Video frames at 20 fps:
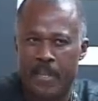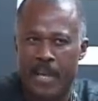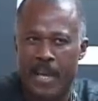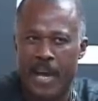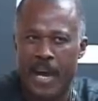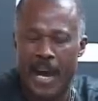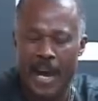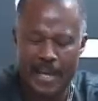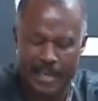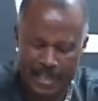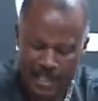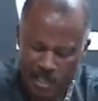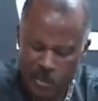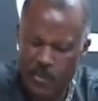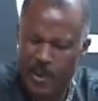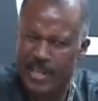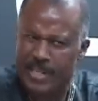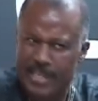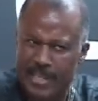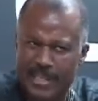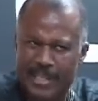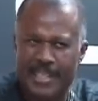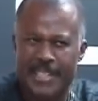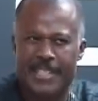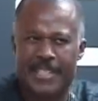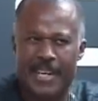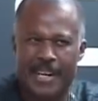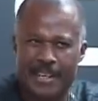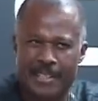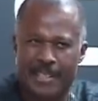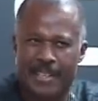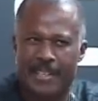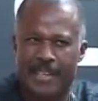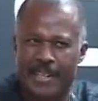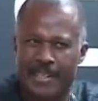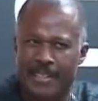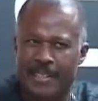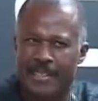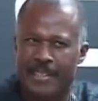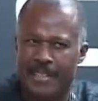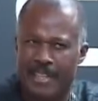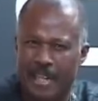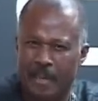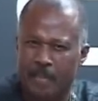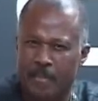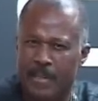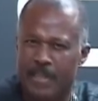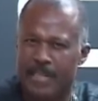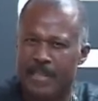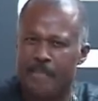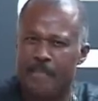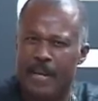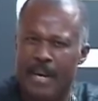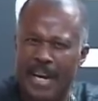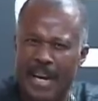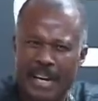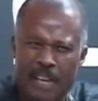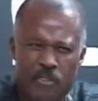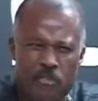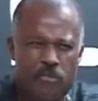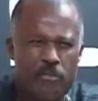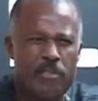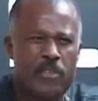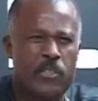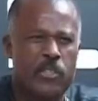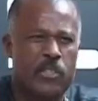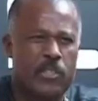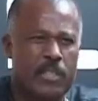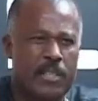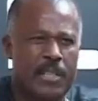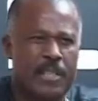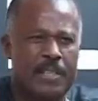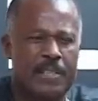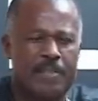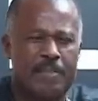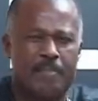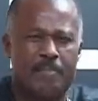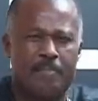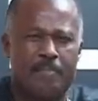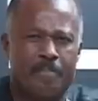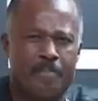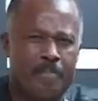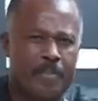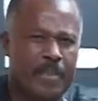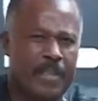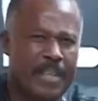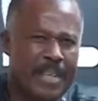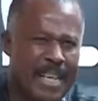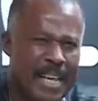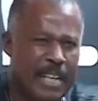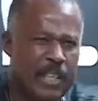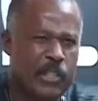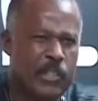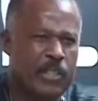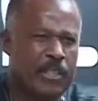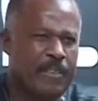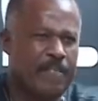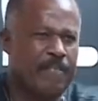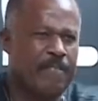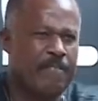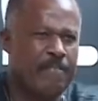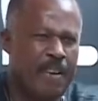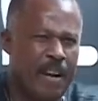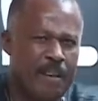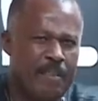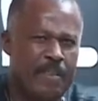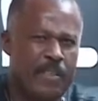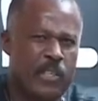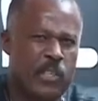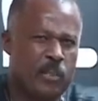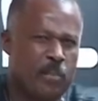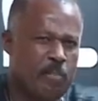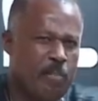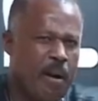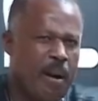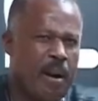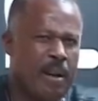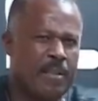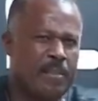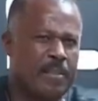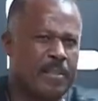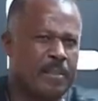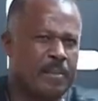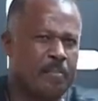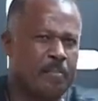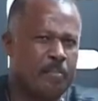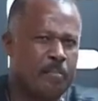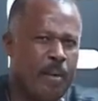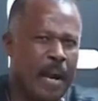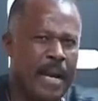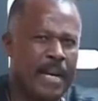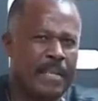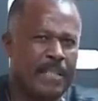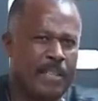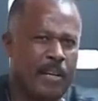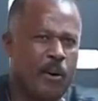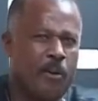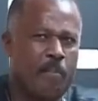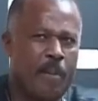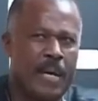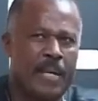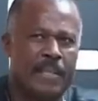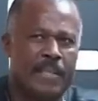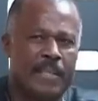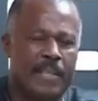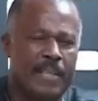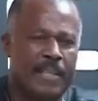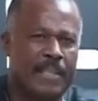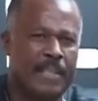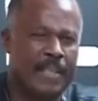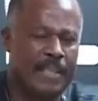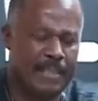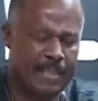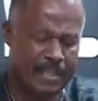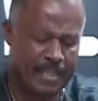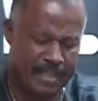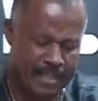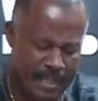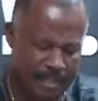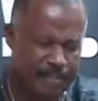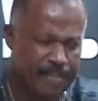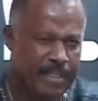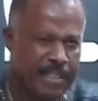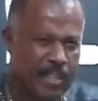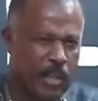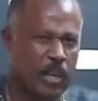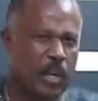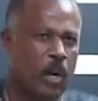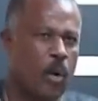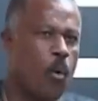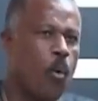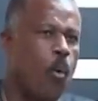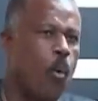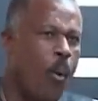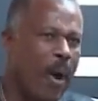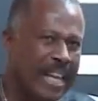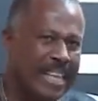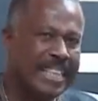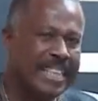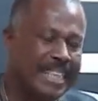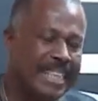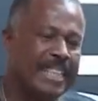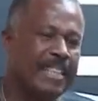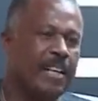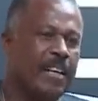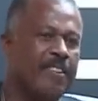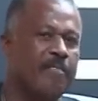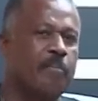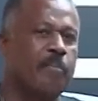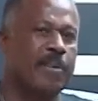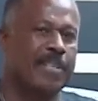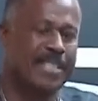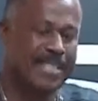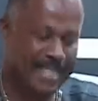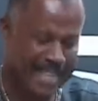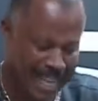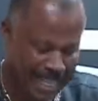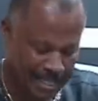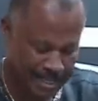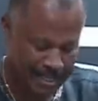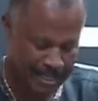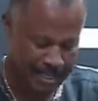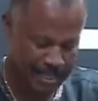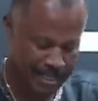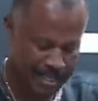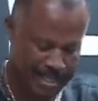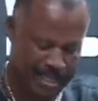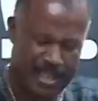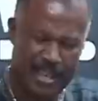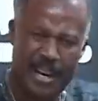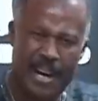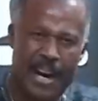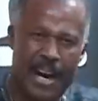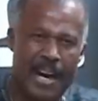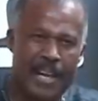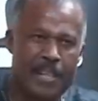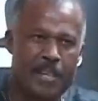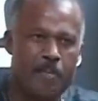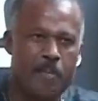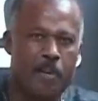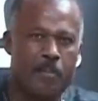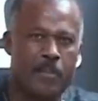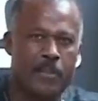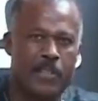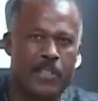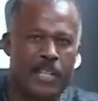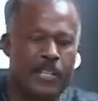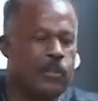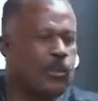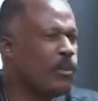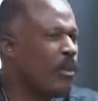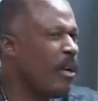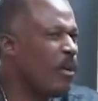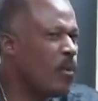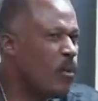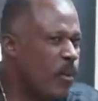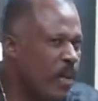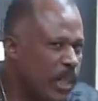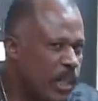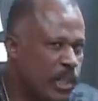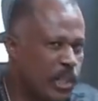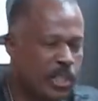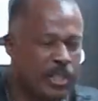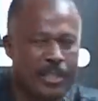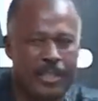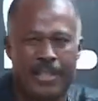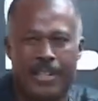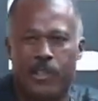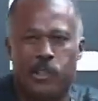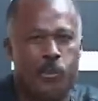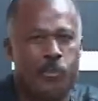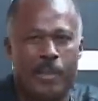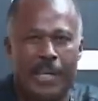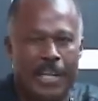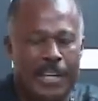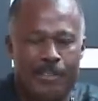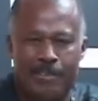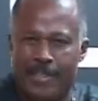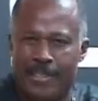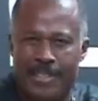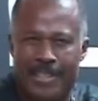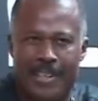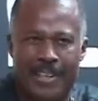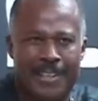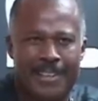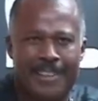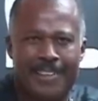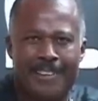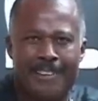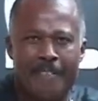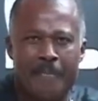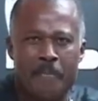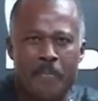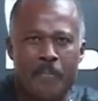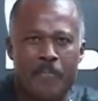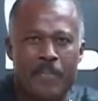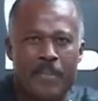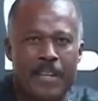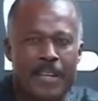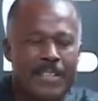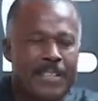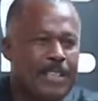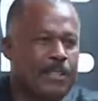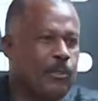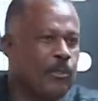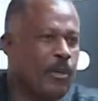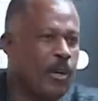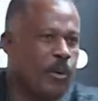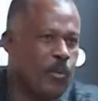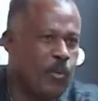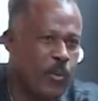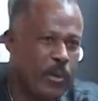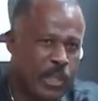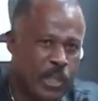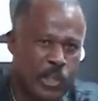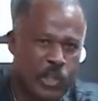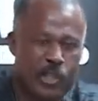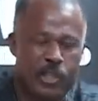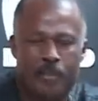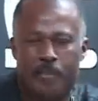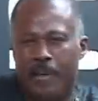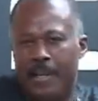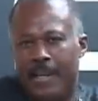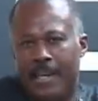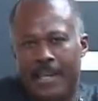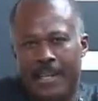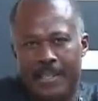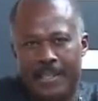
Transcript: And this West Indies under-19 team is an interesting collection of very smart and bright young men, and it's a different quality of personality at the moment. They do not wish to be like Chris Gayle. They do not wish to be like